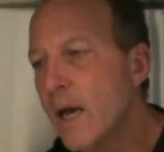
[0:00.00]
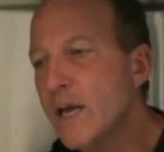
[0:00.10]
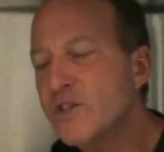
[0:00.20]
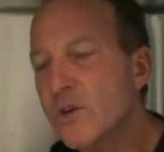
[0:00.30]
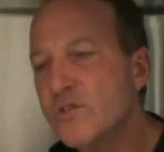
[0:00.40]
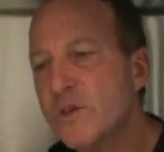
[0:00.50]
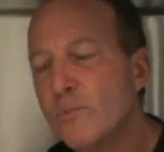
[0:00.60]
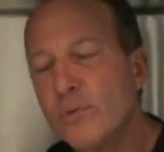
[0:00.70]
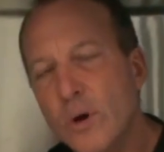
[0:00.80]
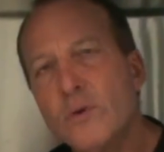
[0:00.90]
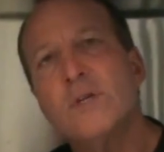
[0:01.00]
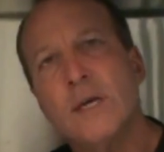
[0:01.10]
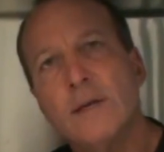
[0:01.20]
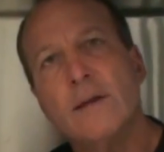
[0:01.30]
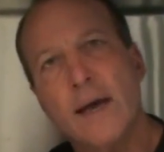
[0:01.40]
It showed some
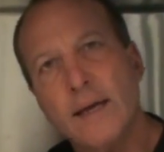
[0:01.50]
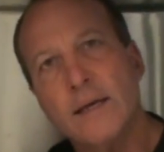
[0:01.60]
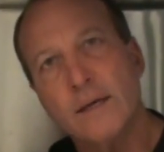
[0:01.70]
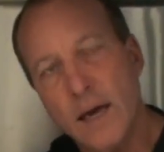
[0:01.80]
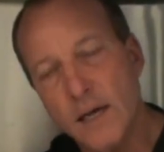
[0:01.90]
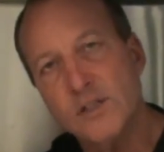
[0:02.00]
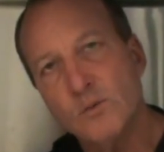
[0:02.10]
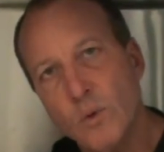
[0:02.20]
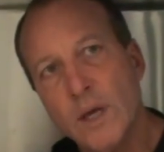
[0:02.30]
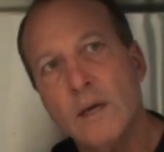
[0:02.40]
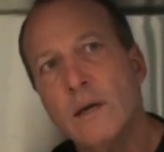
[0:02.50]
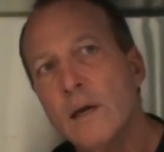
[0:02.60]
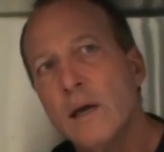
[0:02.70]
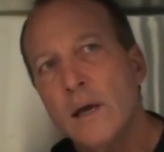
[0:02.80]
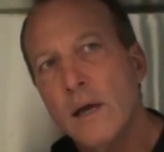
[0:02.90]
protein like it does when,
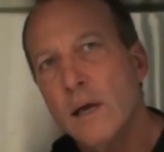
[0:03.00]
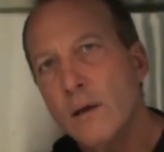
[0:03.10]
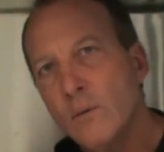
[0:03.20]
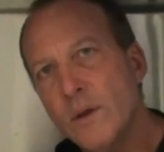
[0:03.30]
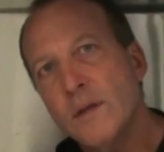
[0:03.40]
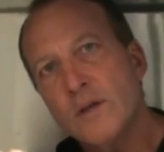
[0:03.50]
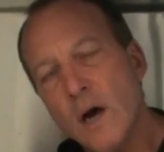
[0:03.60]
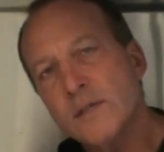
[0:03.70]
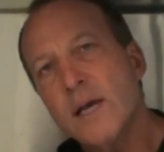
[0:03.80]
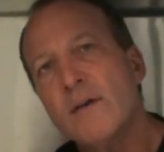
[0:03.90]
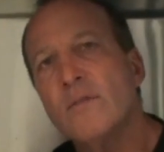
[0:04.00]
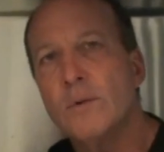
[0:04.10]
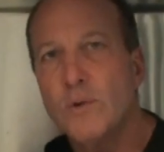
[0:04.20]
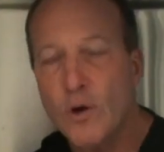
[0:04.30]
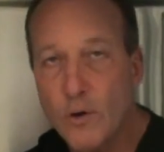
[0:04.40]
when the dogs have
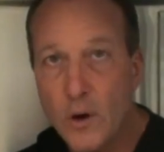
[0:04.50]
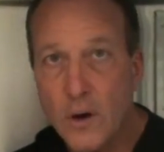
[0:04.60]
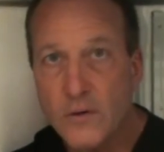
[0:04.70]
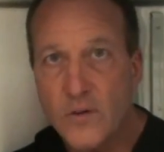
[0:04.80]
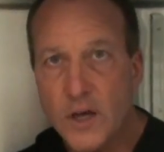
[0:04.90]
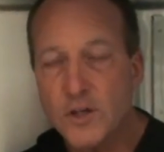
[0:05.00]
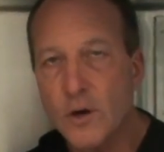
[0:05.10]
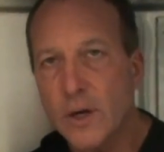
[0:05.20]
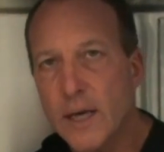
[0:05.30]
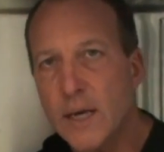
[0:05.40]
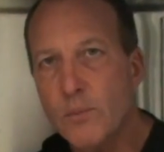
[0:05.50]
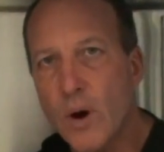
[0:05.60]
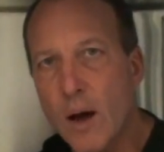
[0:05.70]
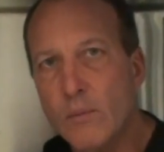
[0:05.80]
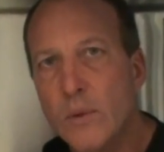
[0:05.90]
a urinary infection or kidney
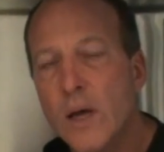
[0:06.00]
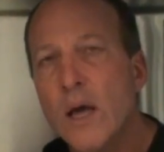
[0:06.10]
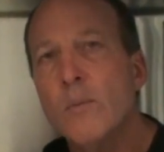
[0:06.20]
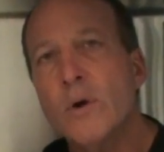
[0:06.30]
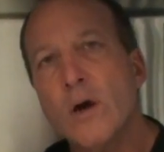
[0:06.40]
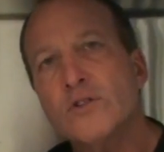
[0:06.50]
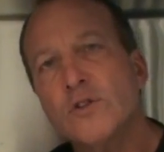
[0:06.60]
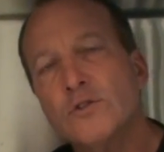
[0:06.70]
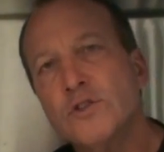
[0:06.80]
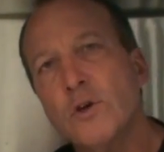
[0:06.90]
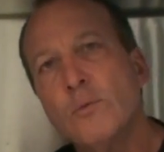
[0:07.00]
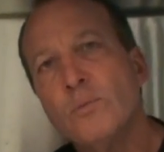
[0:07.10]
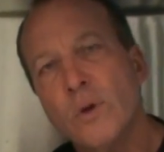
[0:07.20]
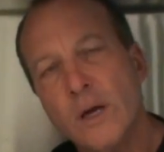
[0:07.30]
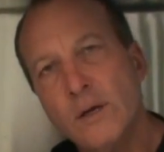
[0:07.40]
problem, but also
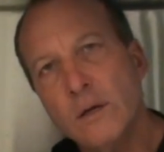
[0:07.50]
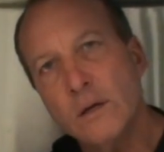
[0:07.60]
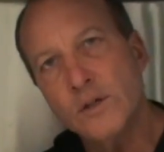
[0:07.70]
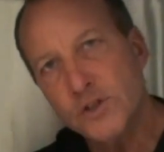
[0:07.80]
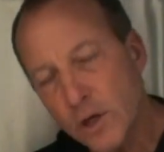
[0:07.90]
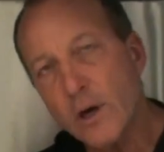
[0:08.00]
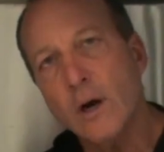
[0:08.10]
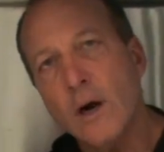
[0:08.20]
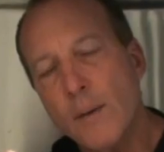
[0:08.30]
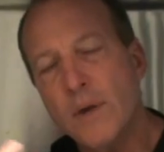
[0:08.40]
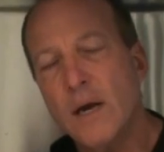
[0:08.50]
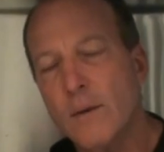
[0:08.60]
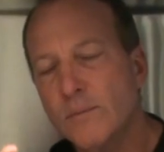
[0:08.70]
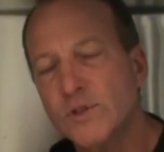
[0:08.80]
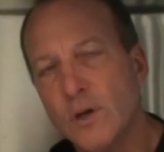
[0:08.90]
showed blood sugar. I mean,
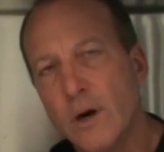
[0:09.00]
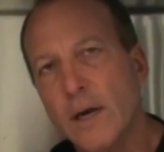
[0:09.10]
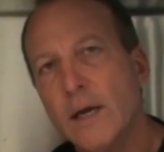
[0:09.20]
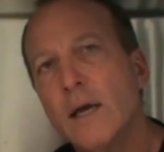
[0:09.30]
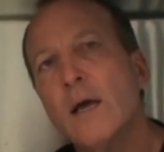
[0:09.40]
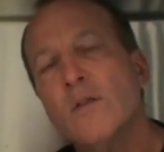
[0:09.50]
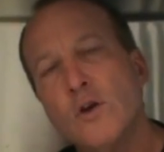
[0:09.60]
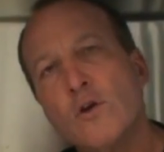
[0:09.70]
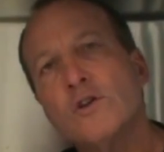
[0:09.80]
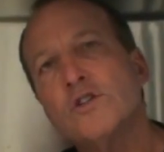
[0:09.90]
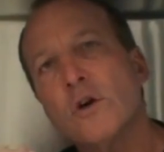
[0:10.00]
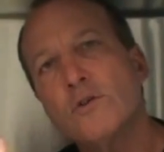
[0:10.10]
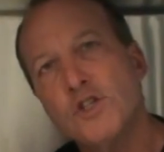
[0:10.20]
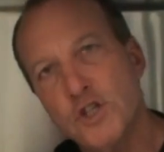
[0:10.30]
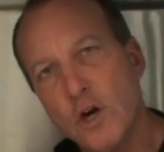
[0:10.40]
oh, sorry, the urine
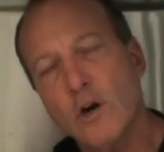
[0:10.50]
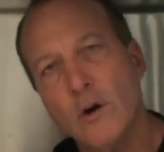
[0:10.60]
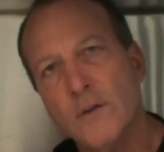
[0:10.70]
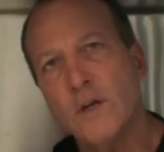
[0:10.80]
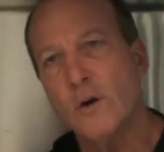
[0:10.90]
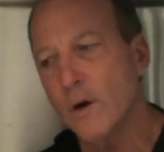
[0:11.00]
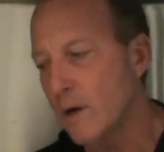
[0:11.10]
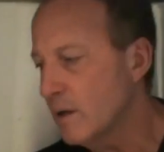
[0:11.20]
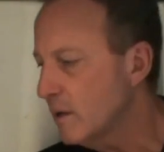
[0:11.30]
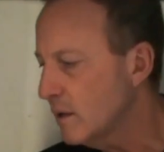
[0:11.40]
showed sugar in the urine.